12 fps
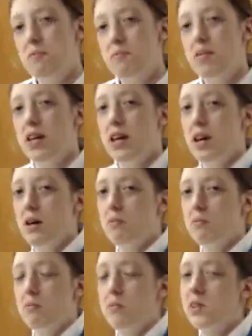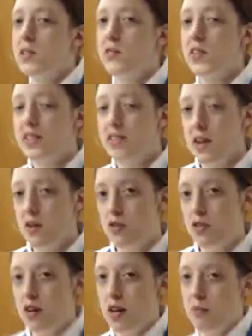p.m. Pacific Standard
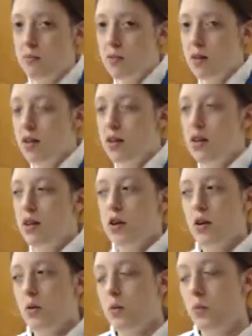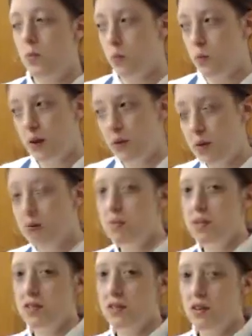Time. We will
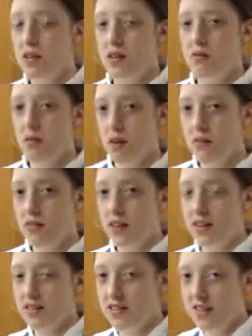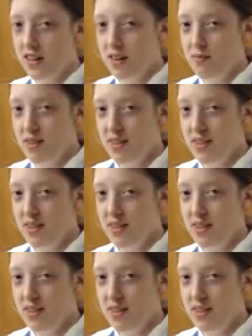be starting roughly on time.